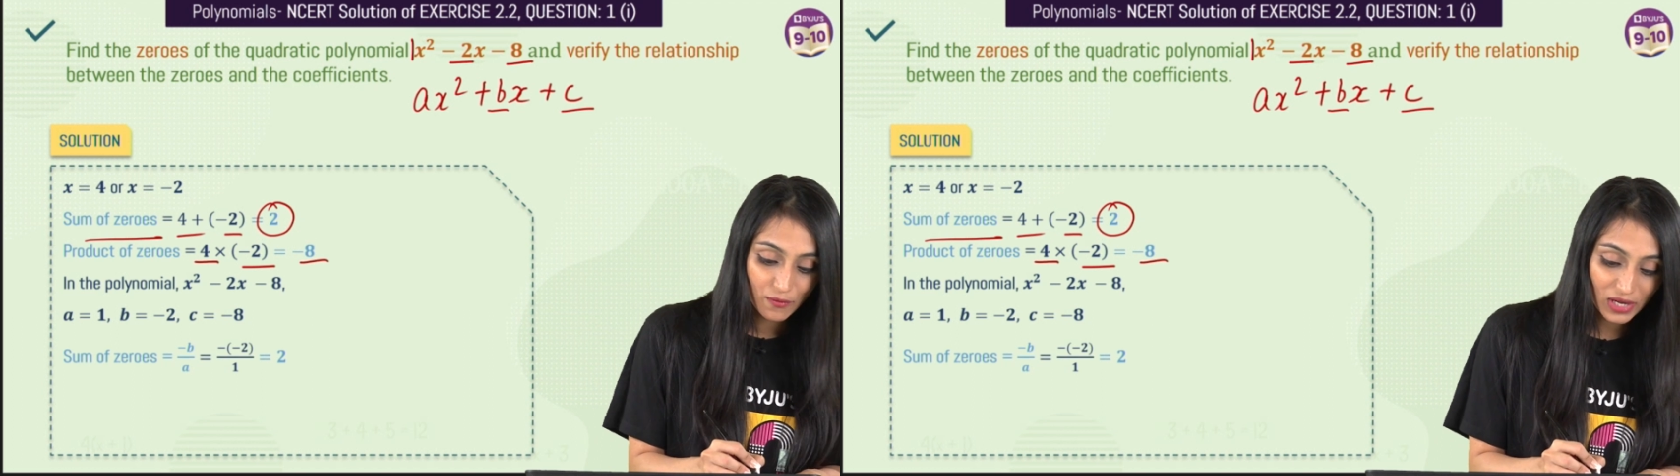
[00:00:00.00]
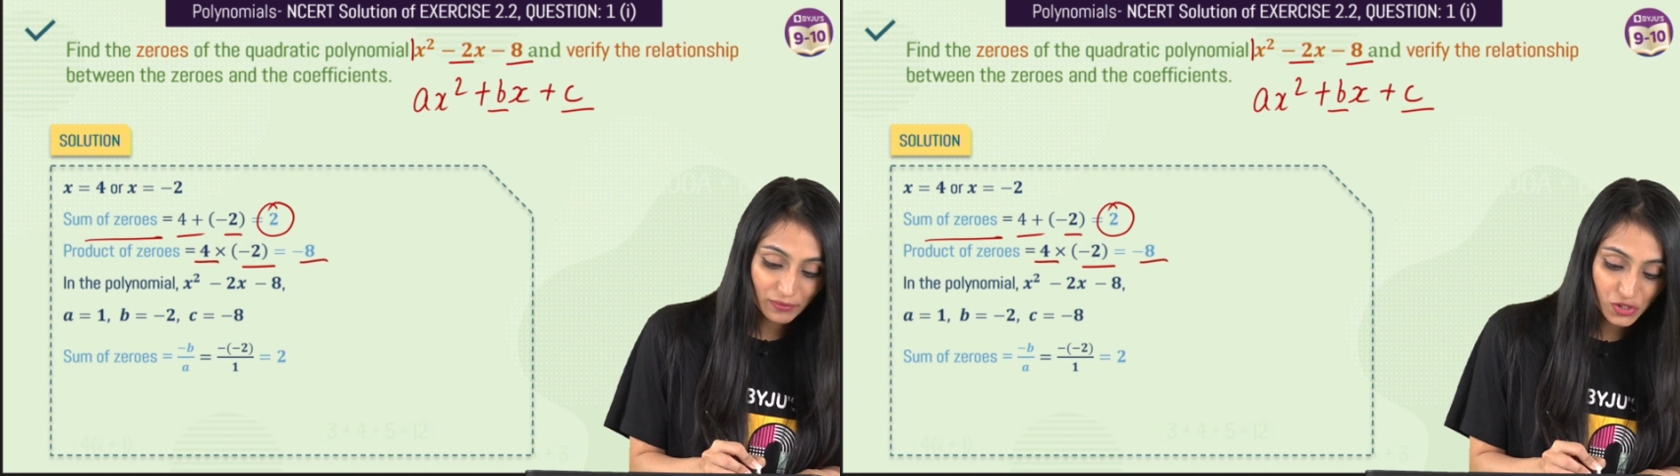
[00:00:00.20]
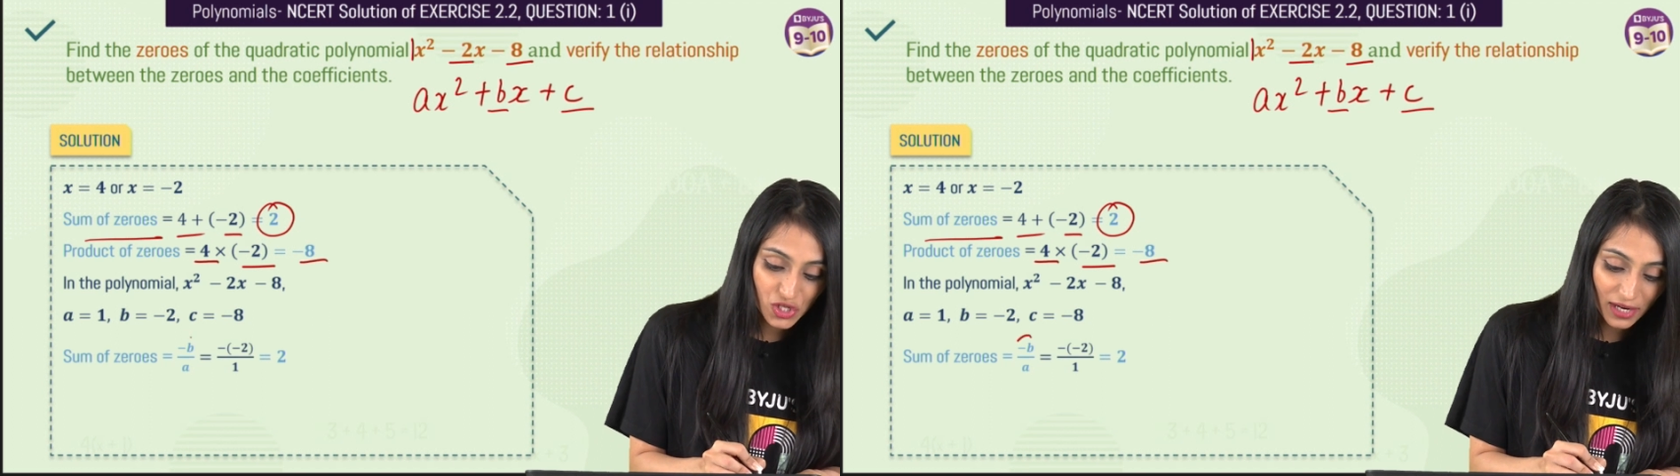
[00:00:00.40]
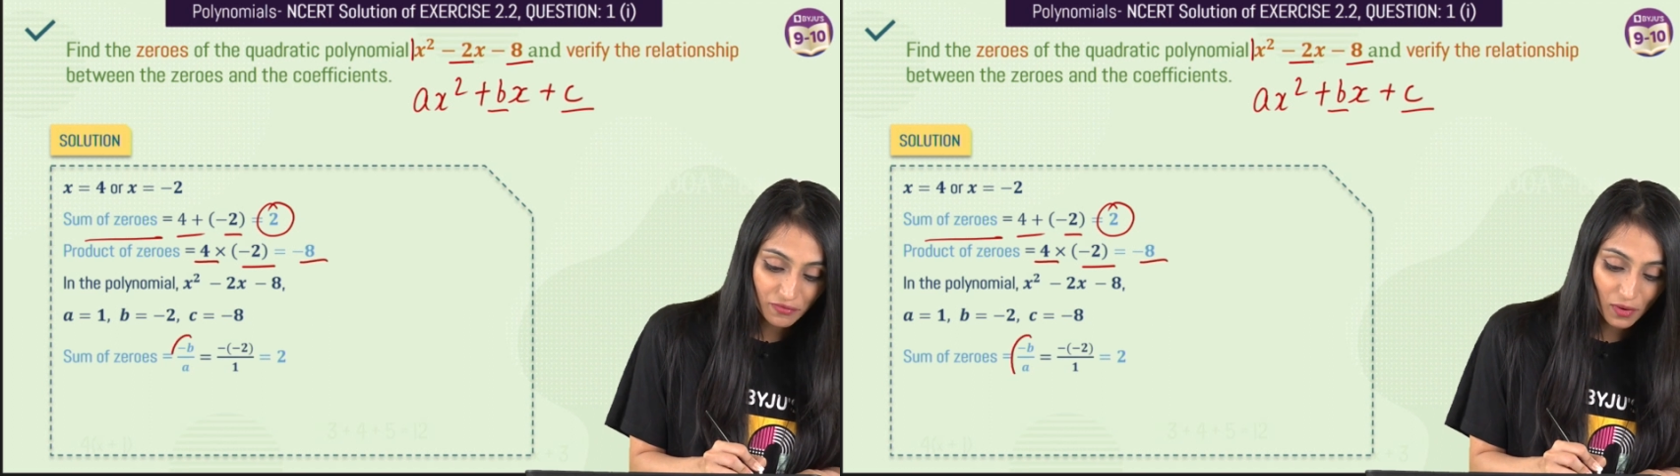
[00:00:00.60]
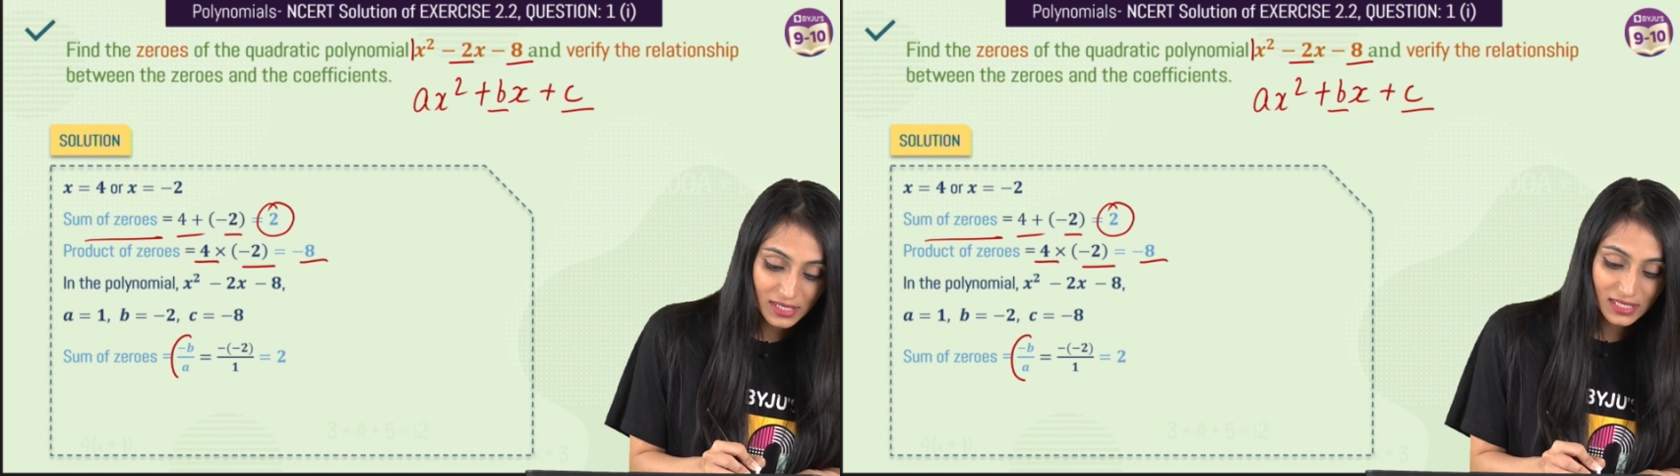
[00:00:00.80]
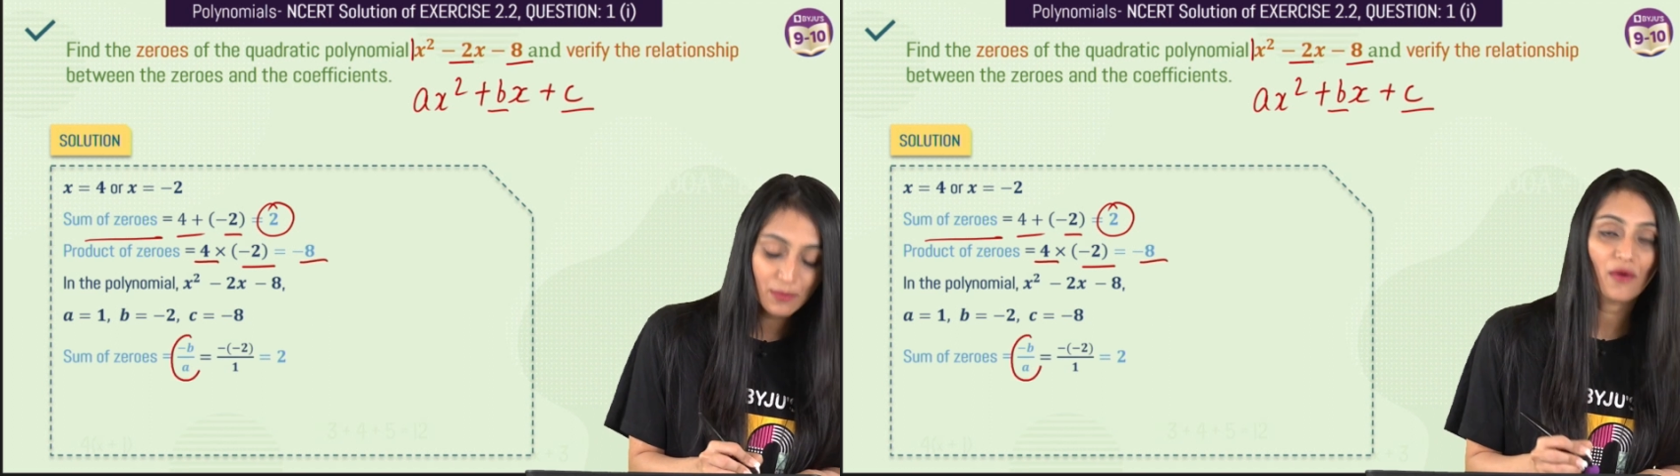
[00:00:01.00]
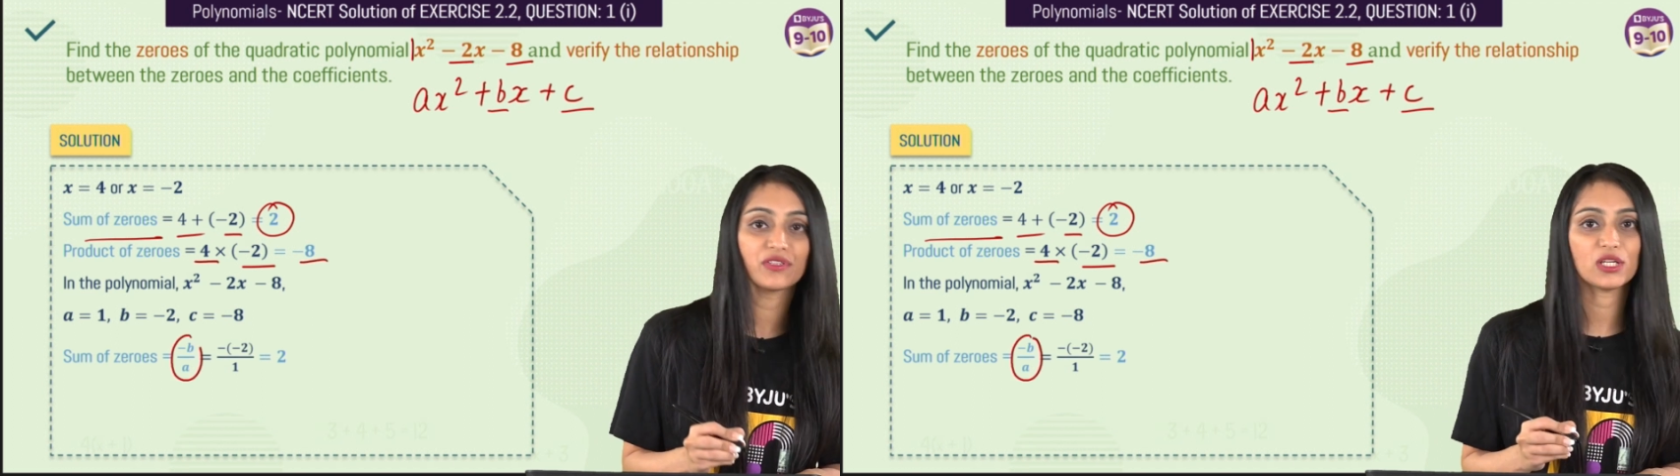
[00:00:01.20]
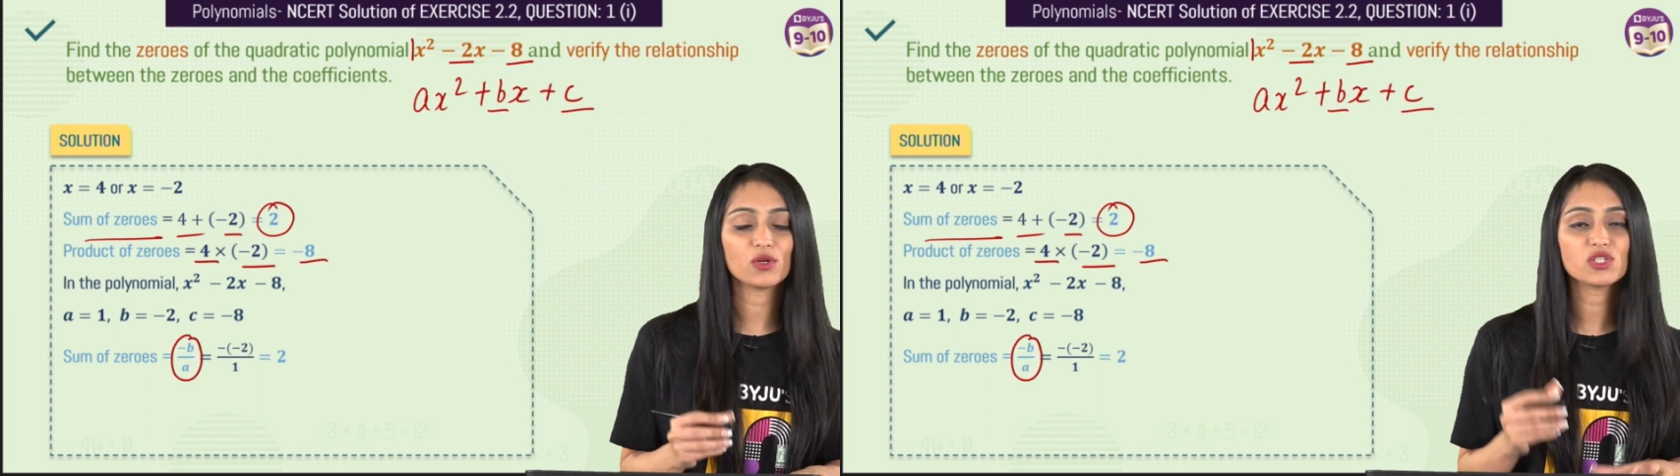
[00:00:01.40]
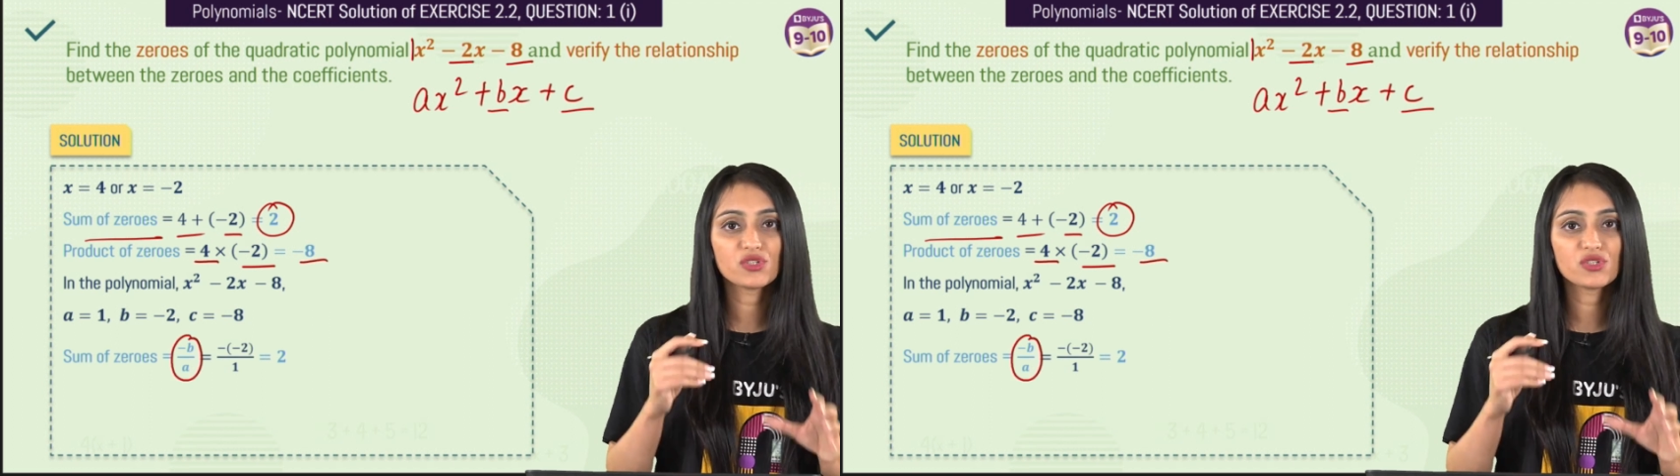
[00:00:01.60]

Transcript: we have to check for sum of zeros,